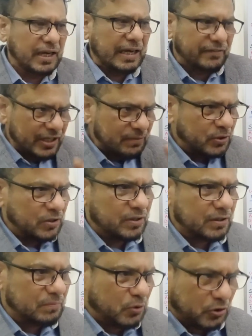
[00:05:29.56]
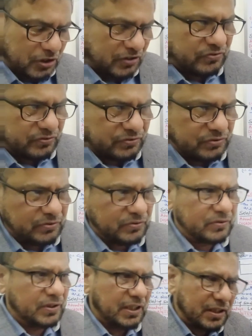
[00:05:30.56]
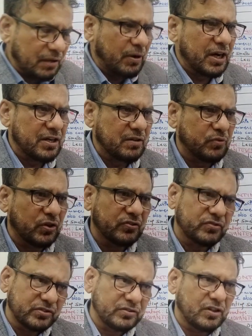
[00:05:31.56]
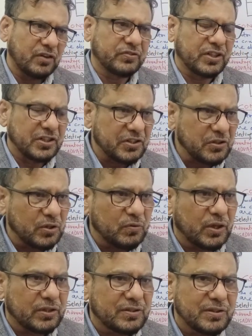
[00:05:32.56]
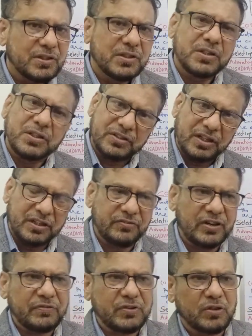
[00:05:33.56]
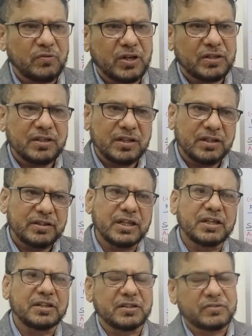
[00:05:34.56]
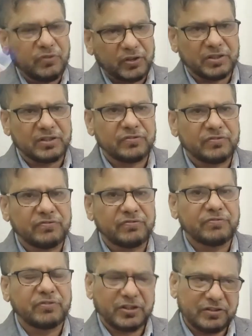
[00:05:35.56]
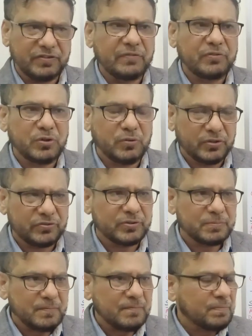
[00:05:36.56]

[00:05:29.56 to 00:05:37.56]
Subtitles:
Available motors in the market was of 30 kilowatt, 35 kilowatt, then it is 45 kilowatts.